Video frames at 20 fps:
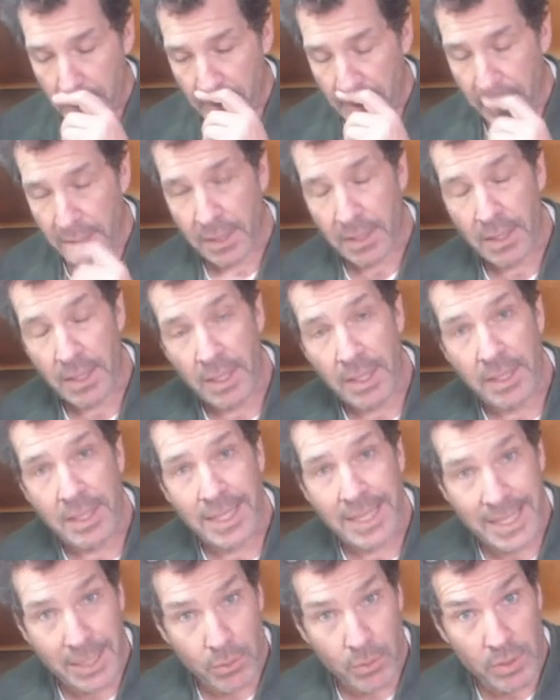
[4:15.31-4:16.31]
uh, an
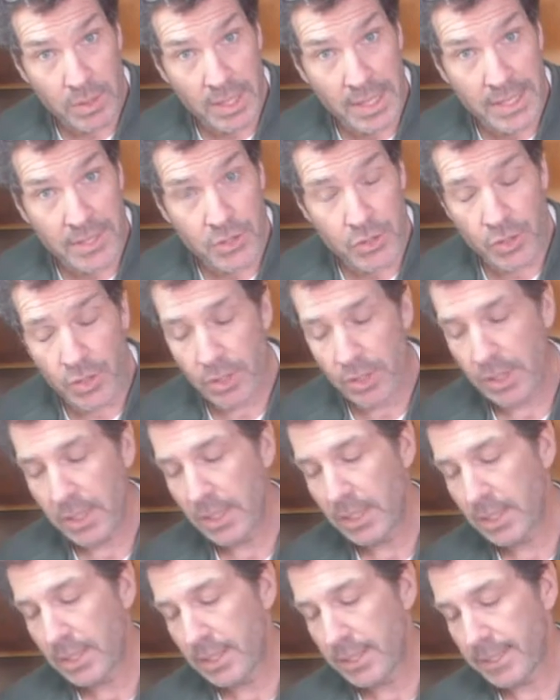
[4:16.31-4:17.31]
equalizer,
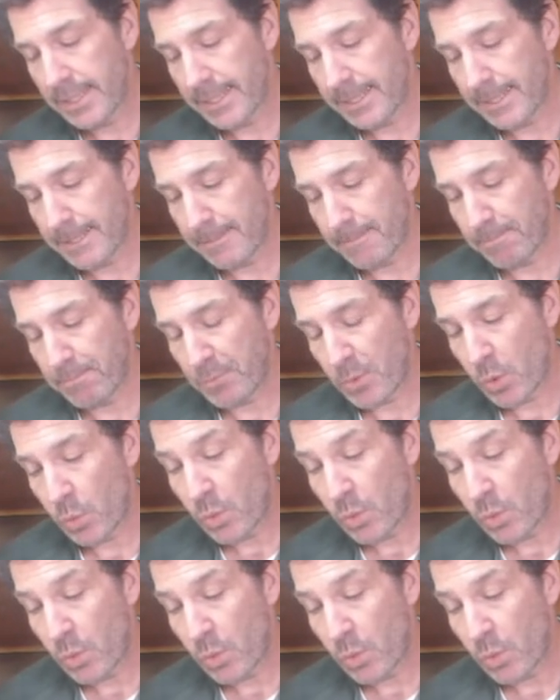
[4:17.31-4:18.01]
um,